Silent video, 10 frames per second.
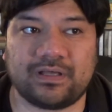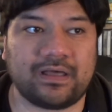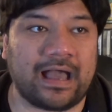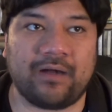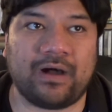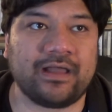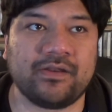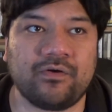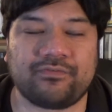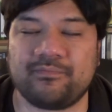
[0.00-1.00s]
uh, I
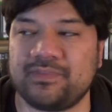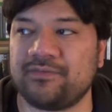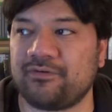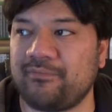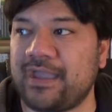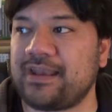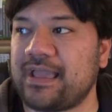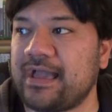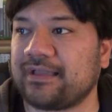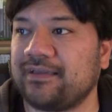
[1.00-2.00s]
know from
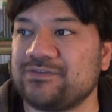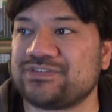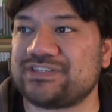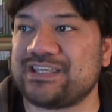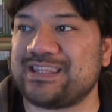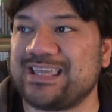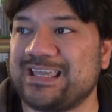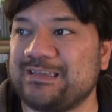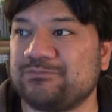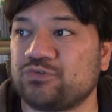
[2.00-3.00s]
Nymphomaniac, you see
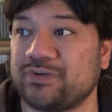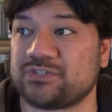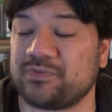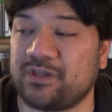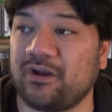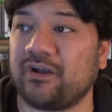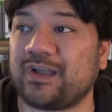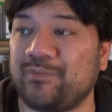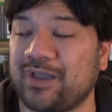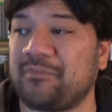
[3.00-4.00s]
the twist with her
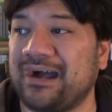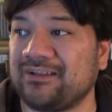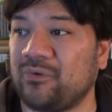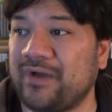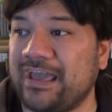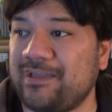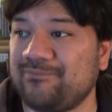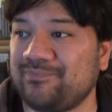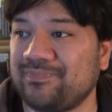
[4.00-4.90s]
coming a mile away.